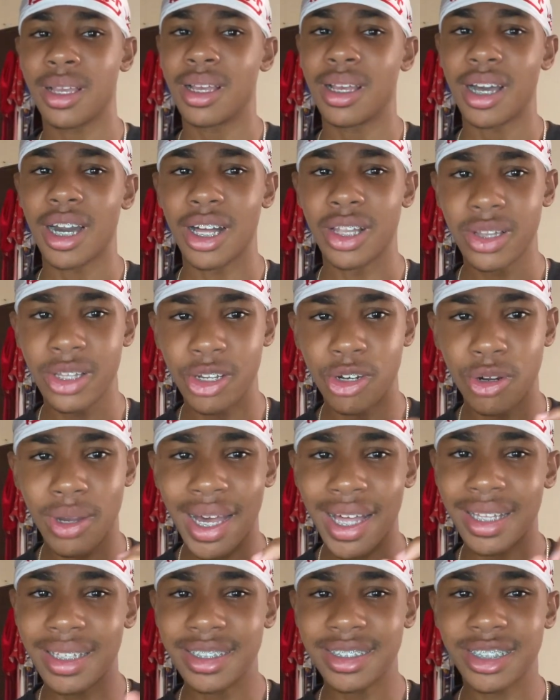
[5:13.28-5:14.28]
a little,
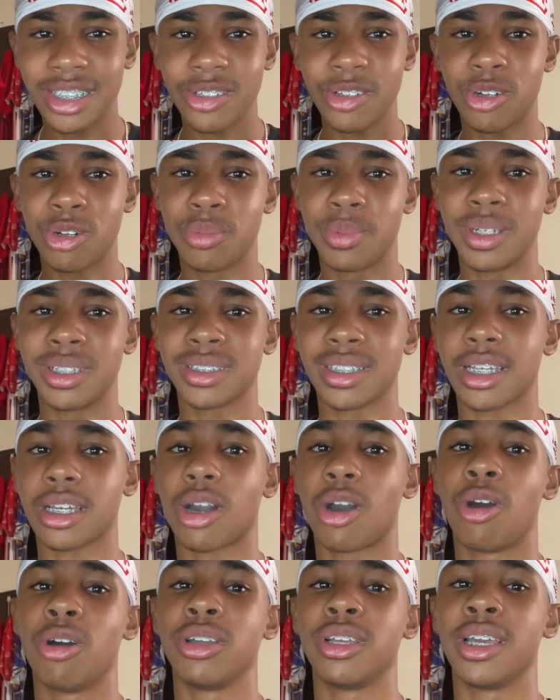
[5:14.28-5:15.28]
at least a little bit. It's like,
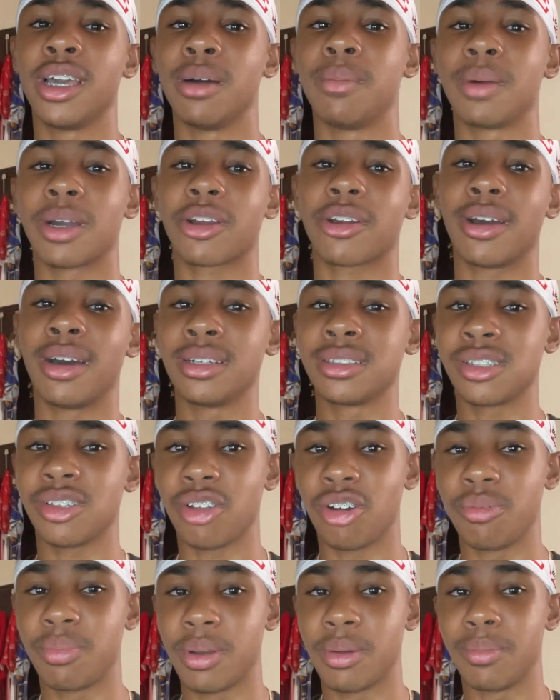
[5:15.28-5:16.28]
oh yeah, my crown's a
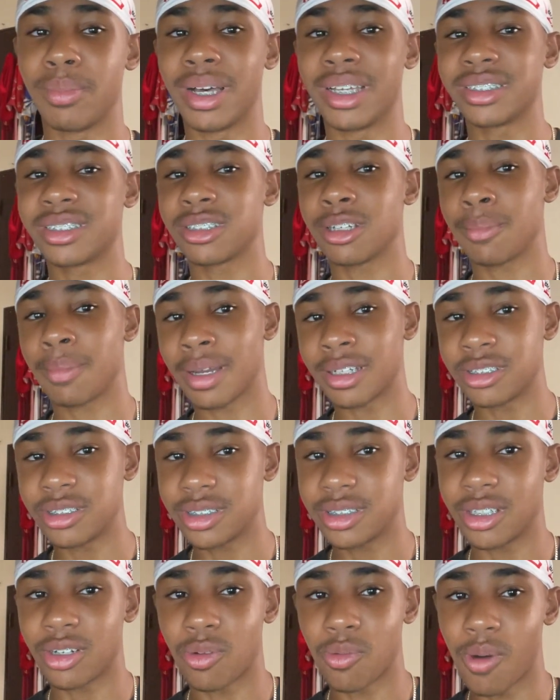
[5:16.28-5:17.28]
little bit messed up, I just
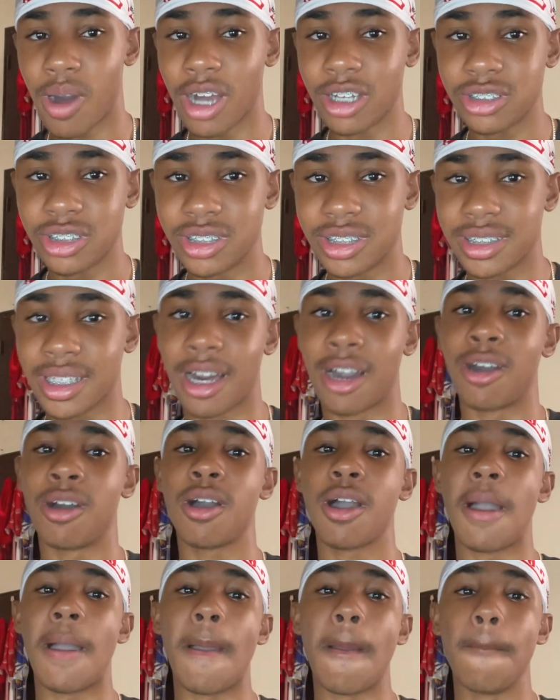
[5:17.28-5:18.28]
did a washing style.
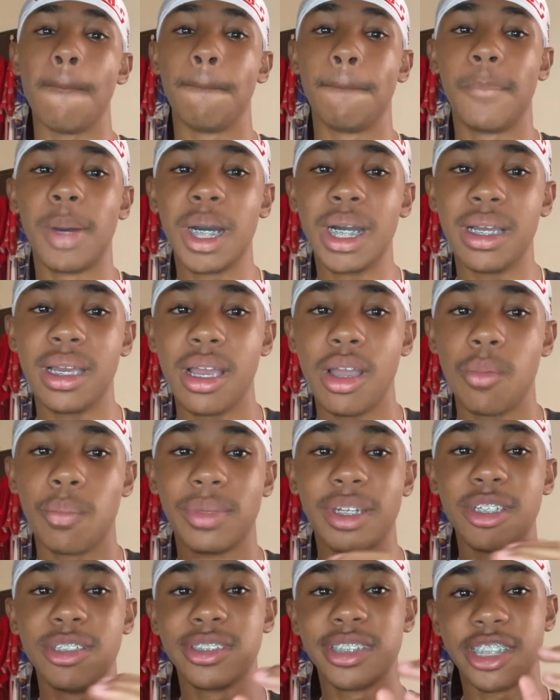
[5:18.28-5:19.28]
But when
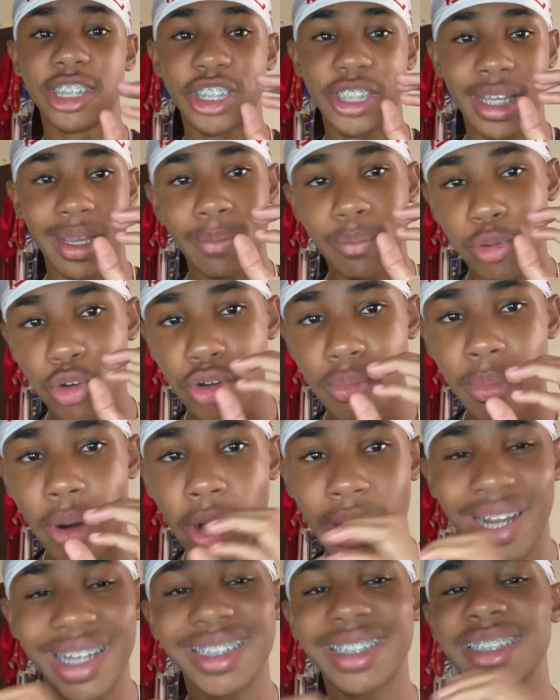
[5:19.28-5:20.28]
you use a shampoo bar,
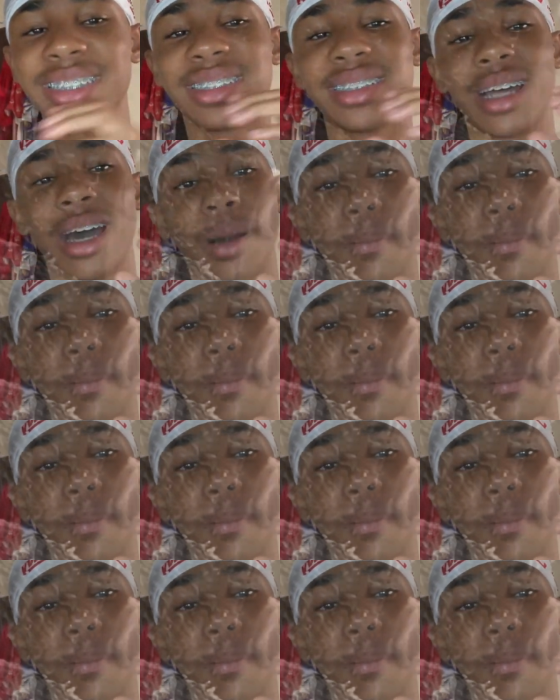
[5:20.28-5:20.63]
it does not